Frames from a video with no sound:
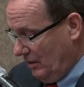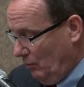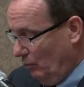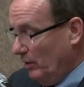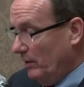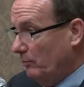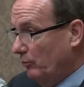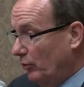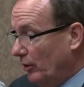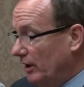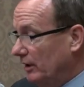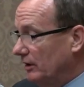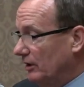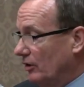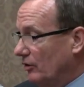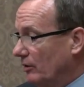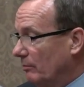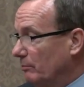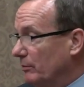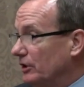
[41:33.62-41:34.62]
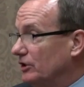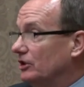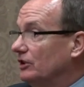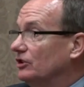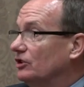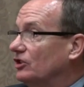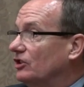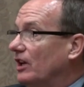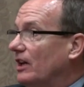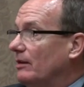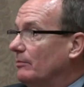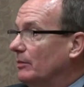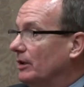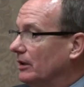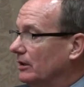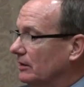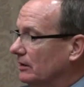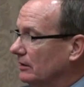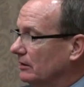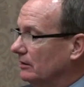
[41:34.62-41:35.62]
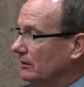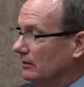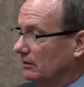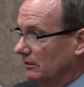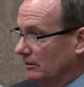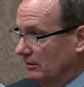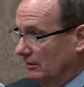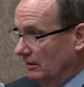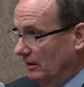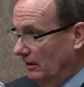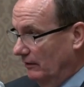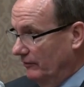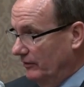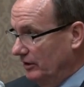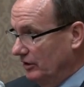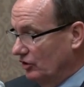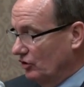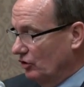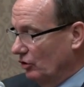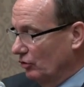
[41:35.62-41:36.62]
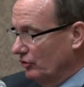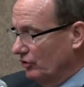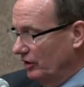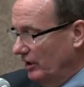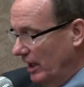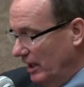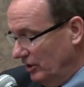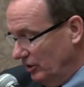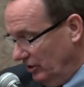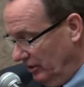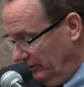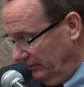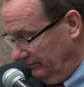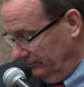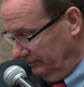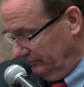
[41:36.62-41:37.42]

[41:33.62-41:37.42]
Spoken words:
we print the mission statement of the association.